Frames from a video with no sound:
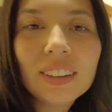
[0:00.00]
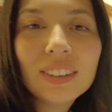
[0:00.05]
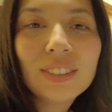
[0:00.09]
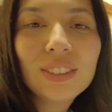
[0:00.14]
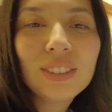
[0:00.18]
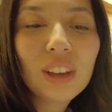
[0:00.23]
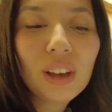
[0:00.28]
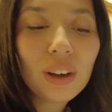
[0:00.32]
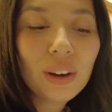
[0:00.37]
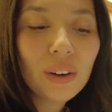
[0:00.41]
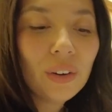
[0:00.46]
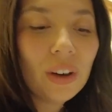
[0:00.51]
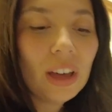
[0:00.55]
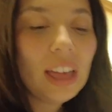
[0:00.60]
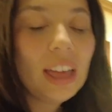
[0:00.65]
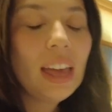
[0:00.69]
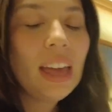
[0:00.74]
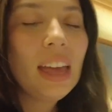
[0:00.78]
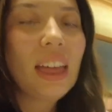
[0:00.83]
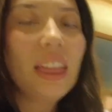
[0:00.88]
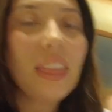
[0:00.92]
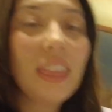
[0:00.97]
So
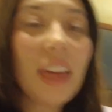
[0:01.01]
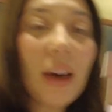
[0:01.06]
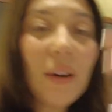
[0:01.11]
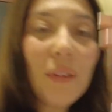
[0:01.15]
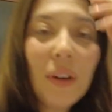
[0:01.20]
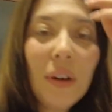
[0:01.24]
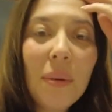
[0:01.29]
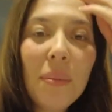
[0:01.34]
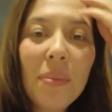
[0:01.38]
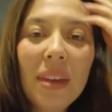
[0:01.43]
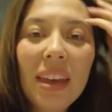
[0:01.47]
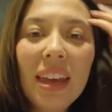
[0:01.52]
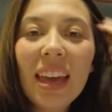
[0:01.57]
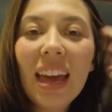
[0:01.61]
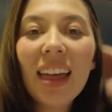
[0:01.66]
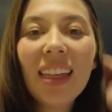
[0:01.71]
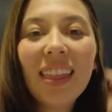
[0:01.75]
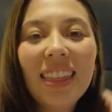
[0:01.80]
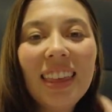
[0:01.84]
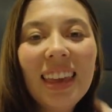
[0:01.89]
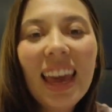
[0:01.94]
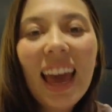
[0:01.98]
that will be
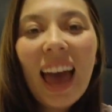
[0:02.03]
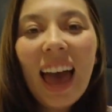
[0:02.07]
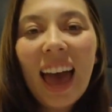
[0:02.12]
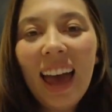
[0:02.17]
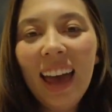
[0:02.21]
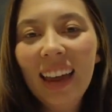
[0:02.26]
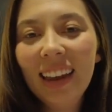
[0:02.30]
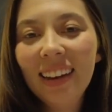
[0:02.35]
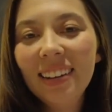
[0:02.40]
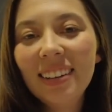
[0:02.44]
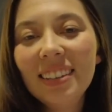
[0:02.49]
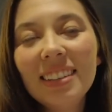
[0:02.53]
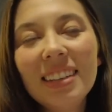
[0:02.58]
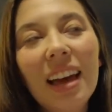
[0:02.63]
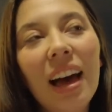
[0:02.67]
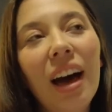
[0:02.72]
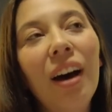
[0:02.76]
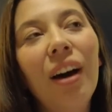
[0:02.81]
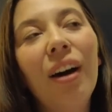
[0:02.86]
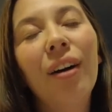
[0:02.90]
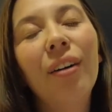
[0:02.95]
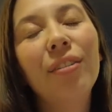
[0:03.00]
the end
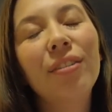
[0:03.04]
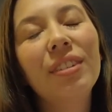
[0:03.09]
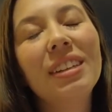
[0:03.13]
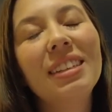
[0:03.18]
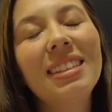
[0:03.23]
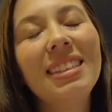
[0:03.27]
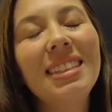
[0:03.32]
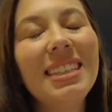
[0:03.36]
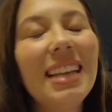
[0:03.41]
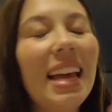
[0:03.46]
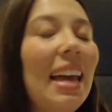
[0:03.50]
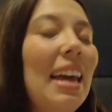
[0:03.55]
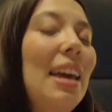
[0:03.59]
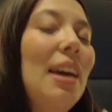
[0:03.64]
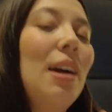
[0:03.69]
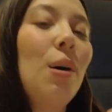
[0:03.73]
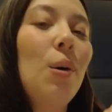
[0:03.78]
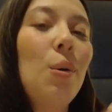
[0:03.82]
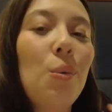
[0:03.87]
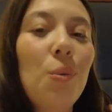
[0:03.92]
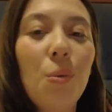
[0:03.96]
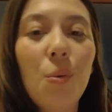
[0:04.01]
of day
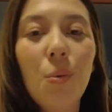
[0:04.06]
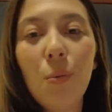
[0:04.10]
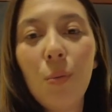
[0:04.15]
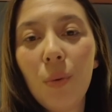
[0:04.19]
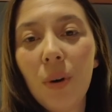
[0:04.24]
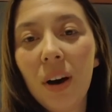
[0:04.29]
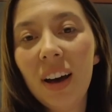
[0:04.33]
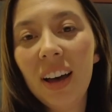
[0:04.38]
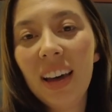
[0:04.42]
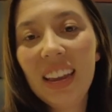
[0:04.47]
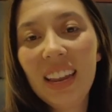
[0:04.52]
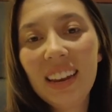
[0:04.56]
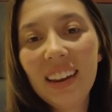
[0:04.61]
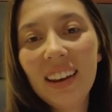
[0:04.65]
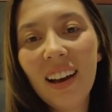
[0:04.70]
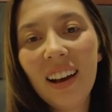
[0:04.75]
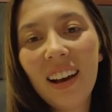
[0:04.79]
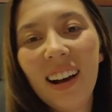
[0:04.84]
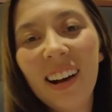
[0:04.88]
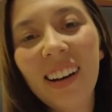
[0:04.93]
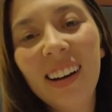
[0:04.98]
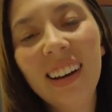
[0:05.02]
one
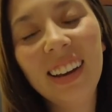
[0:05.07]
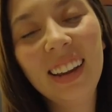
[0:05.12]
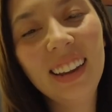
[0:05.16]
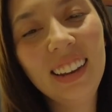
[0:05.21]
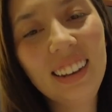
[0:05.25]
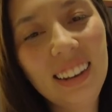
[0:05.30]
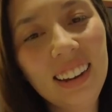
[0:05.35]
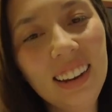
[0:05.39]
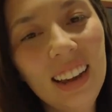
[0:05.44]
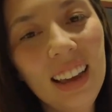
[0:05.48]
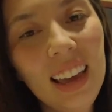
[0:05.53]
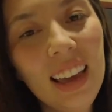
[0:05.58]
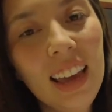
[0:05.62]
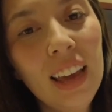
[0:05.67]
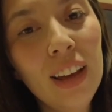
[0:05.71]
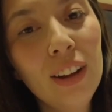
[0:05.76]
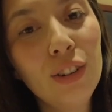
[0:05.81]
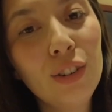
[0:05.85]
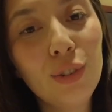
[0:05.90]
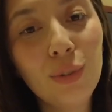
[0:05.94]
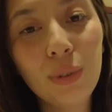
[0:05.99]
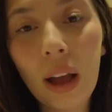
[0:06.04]
on
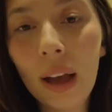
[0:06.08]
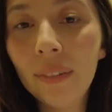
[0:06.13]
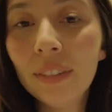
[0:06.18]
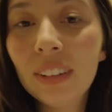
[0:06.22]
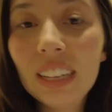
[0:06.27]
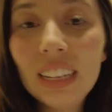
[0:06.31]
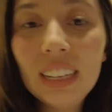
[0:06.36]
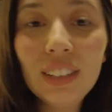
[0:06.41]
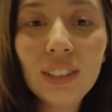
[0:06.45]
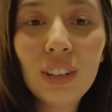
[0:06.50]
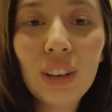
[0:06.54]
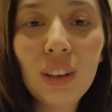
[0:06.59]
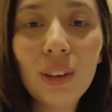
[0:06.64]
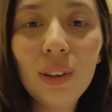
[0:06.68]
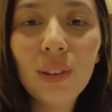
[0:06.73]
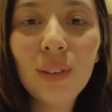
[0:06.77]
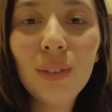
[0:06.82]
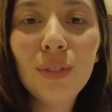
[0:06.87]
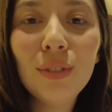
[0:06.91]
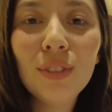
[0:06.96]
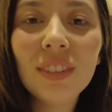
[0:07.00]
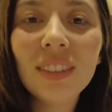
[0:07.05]
traveling
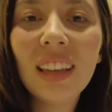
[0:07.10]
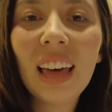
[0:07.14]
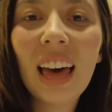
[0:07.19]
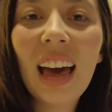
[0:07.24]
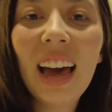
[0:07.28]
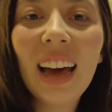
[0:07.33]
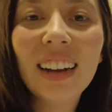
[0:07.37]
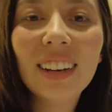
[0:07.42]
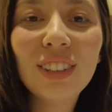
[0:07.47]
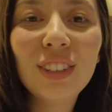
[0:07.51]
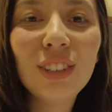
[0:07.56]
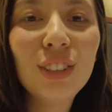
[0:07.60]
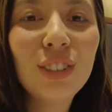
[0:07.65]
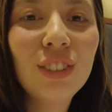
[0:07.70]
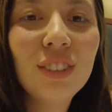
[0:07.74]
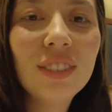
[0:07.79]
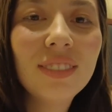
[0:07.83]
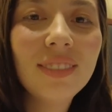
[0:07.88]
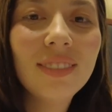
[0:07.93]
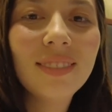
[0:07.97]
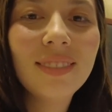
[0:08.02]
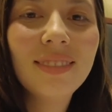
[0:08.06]
to slash
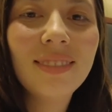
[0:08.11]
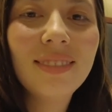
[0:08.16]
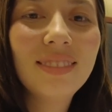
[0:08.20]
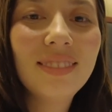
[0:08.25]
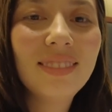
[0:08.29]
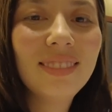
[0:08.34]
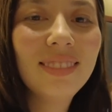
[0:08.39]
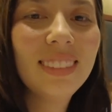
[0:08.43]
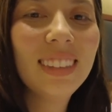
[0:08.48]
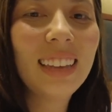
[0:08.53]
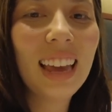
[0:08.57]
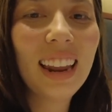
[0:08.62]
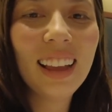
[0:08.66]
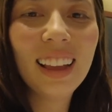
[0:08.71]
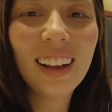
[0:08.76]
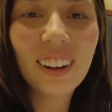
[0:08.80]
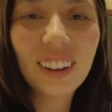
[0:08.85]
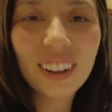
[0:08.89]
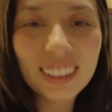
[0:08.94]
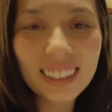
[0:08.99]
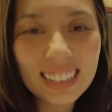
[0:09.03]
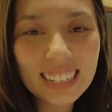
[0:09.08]
getting
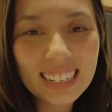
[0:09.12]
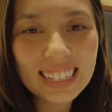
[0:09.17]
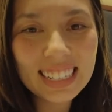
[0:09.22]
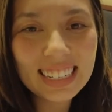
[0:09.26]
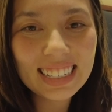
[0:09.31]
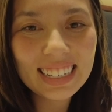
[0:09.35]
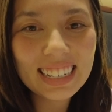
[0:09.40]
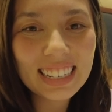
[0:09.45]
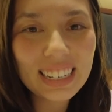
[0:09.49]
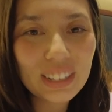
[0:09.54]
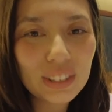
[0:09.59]
on the Disney